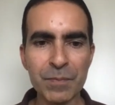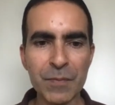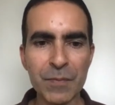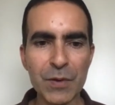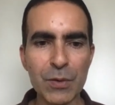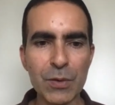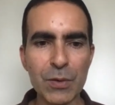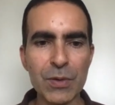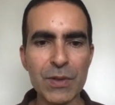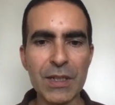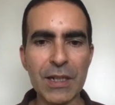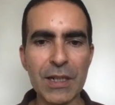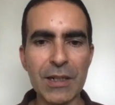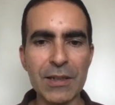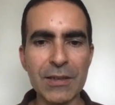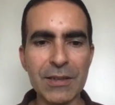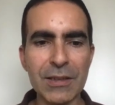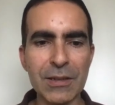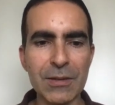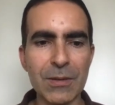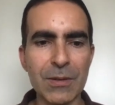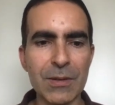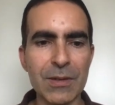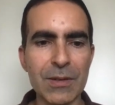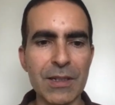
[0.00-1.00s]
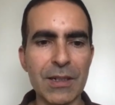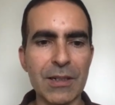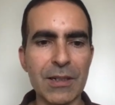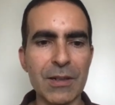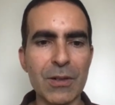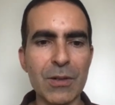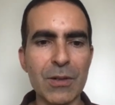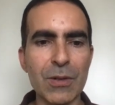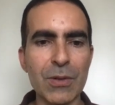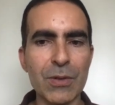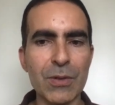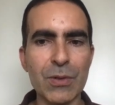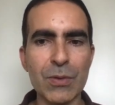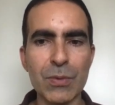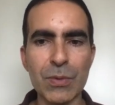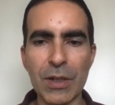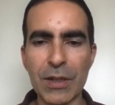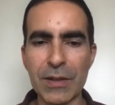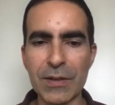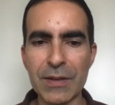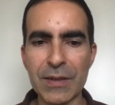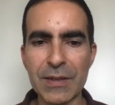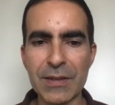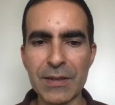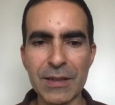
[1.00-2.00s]
Those articles are close to
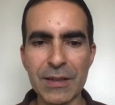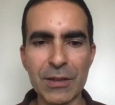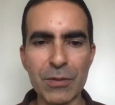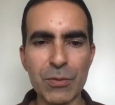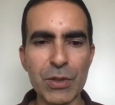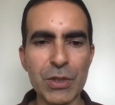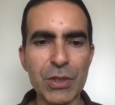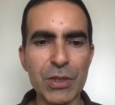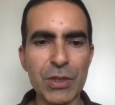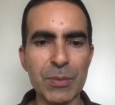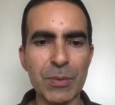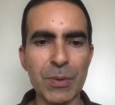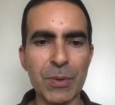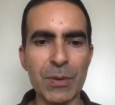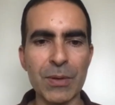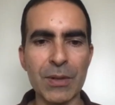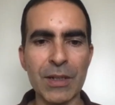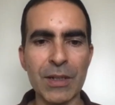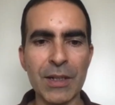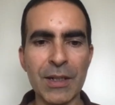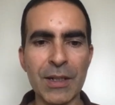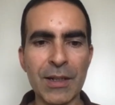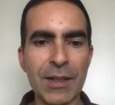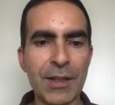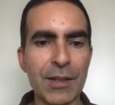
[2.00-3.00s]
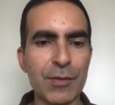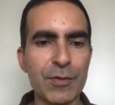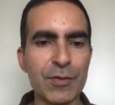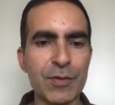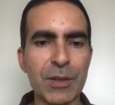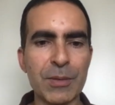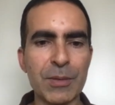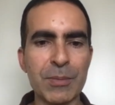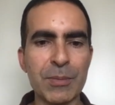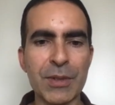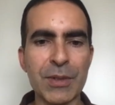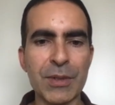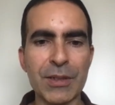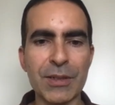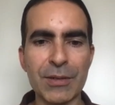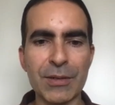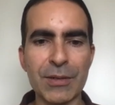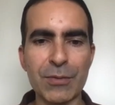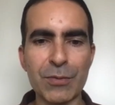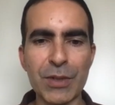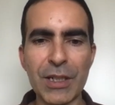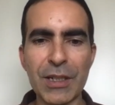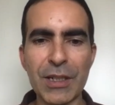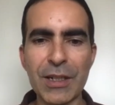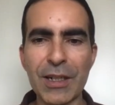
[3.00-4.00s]
undistinguishable from
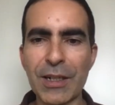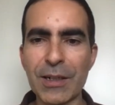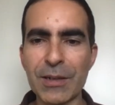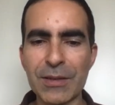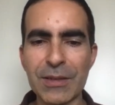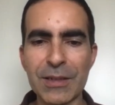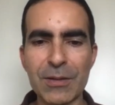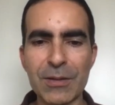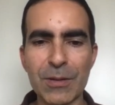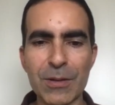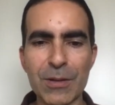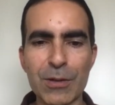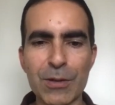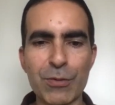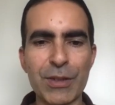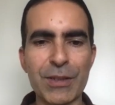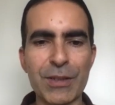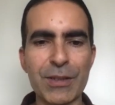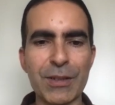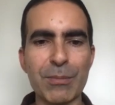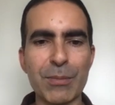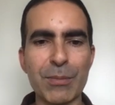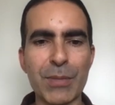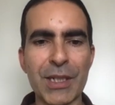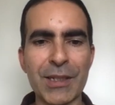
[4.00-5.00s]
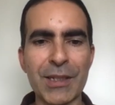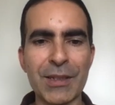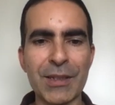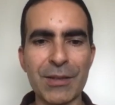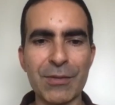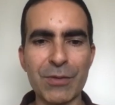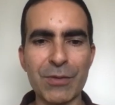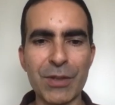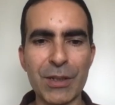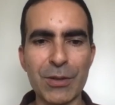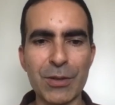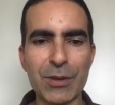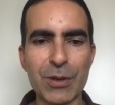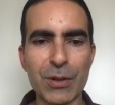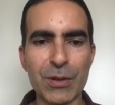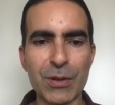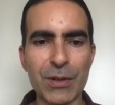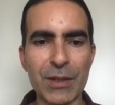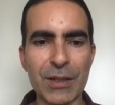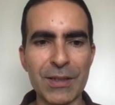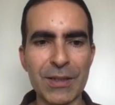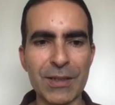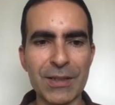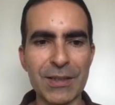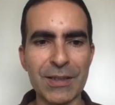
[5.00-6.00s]
real articles written by real
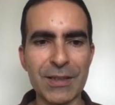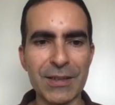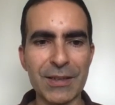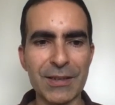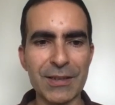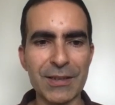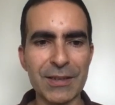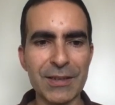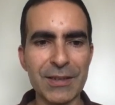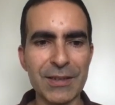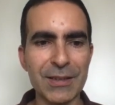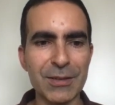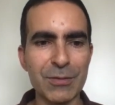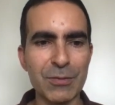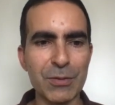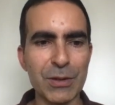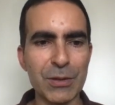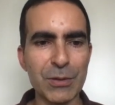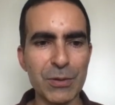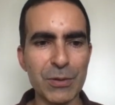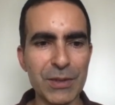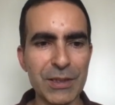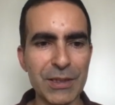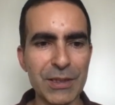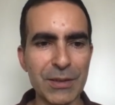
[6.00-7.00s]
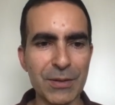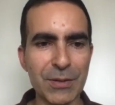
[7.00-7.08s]
journalists. And this is what you see